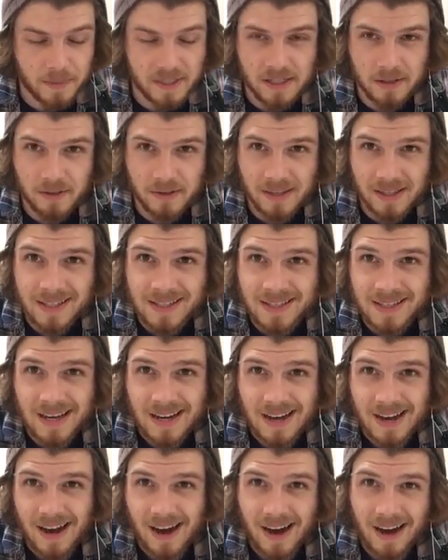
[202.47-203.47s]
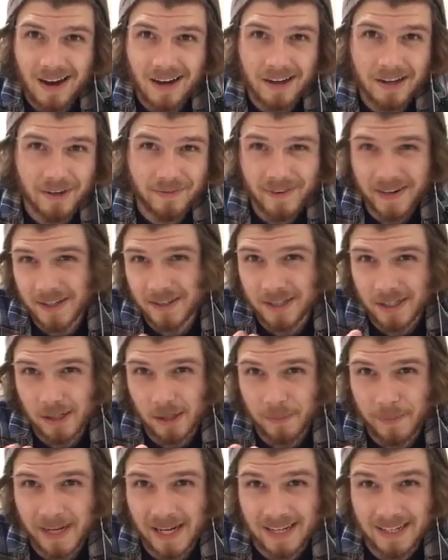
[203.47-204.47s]
to be doing this, your fingers are
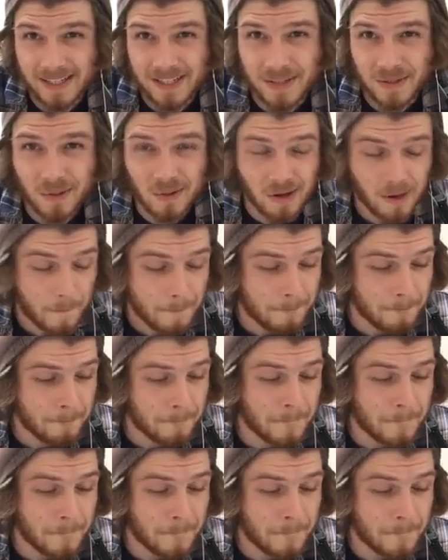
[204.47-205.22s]
going to be kind of sore.